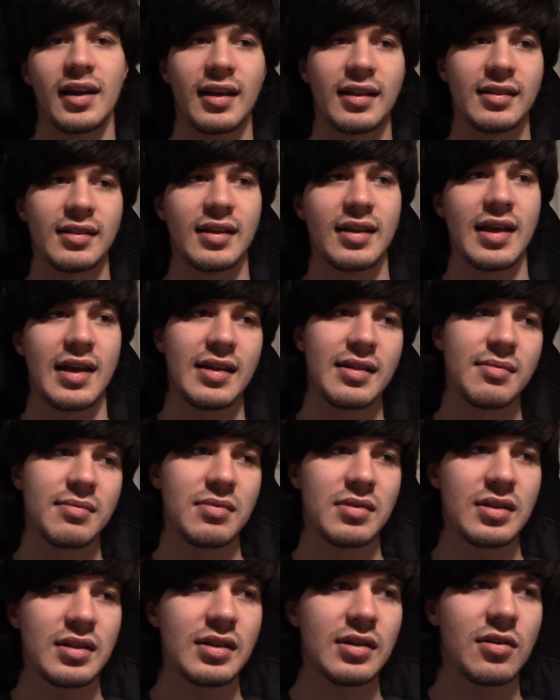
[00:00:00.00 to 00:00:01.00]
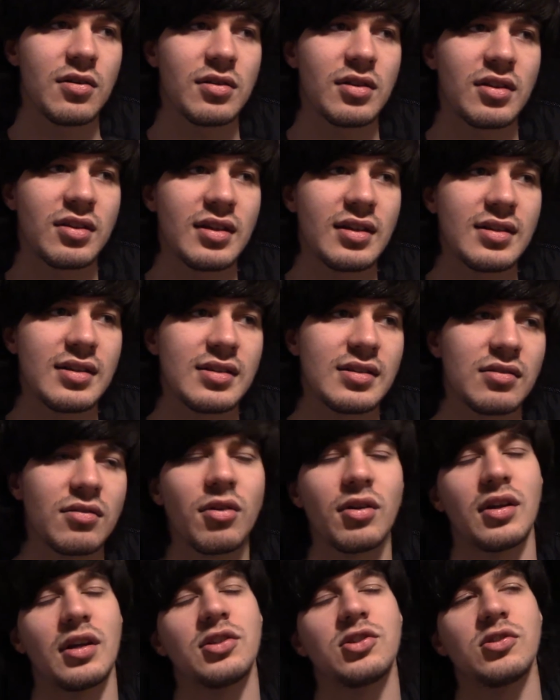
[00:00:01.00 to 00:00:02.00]
And you know, the thing is,
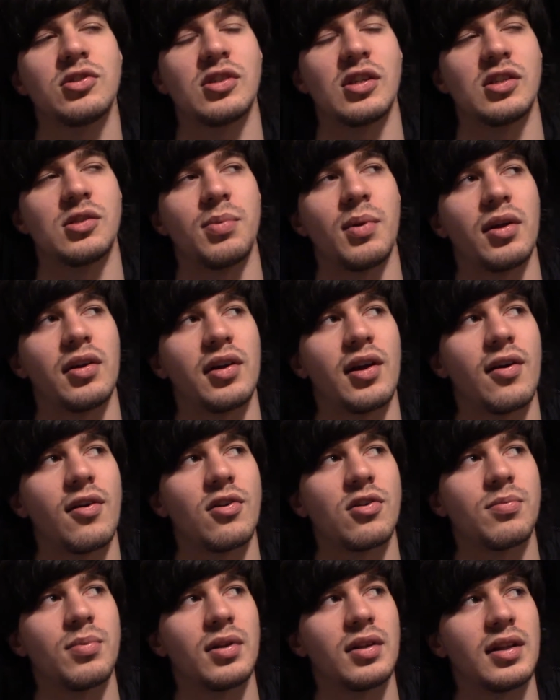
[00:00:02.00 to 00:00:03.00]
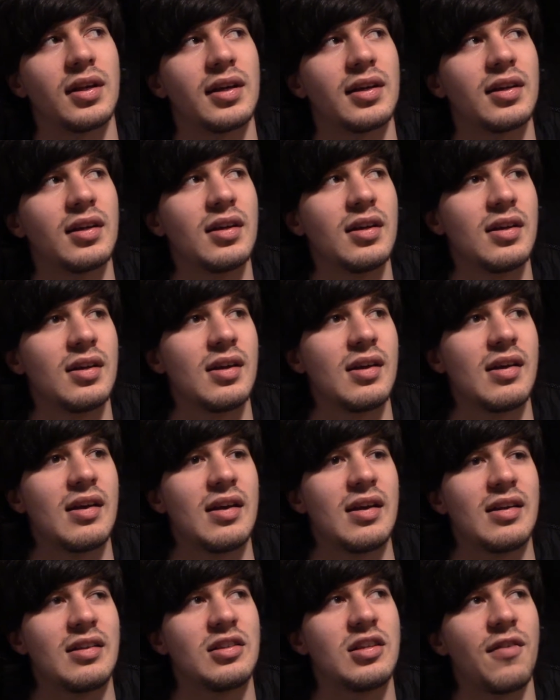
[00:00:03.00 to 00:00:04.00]
well, I shouldn't say spelling errors, but like
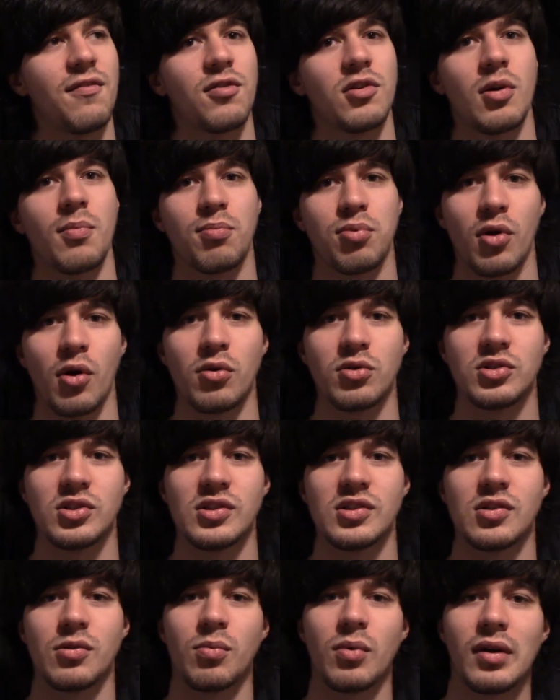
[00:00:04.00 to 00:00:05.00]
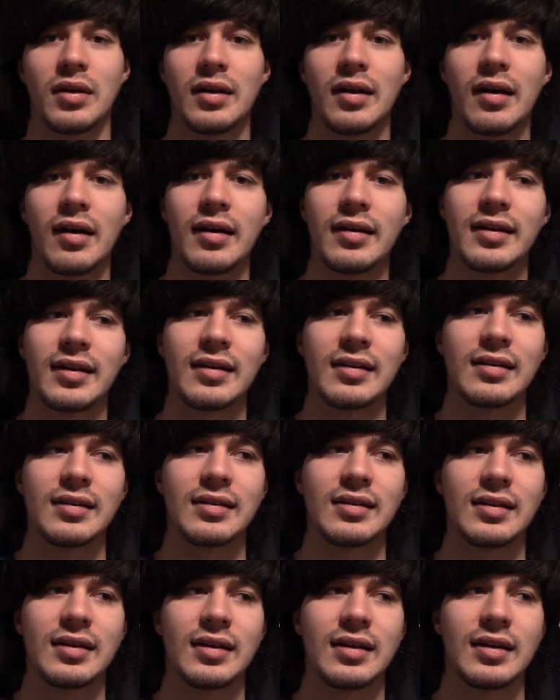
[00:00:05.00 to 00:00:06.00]
different approaches and whatnot.
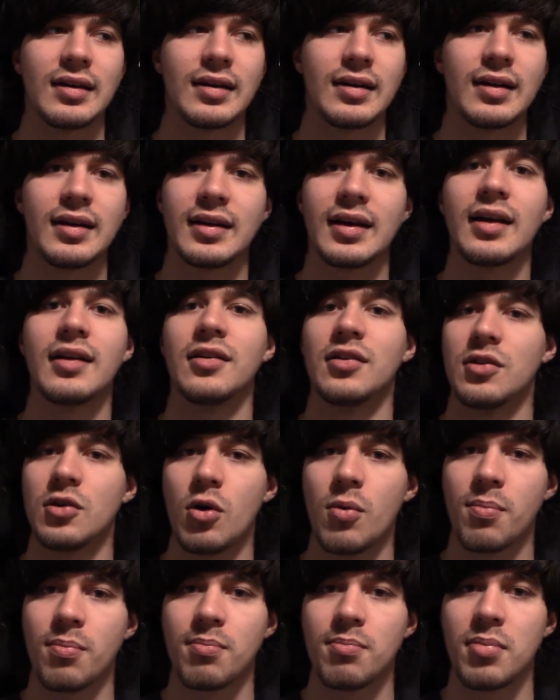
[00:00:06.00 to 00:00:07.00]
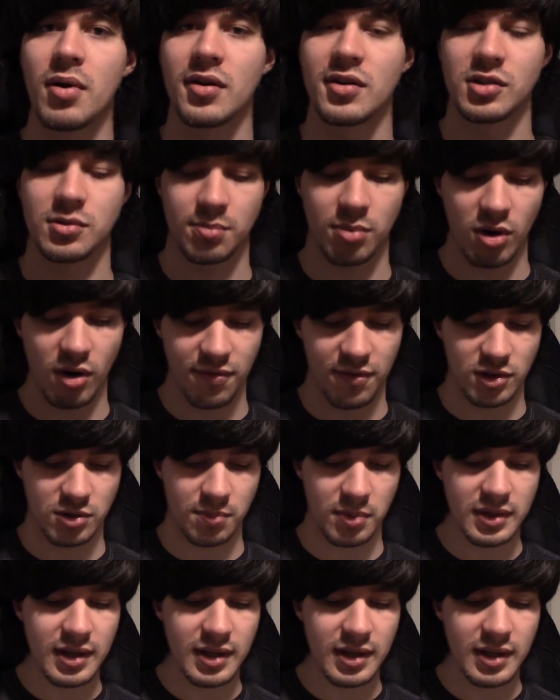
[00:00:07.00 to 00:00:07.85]
And again, no book is perfect.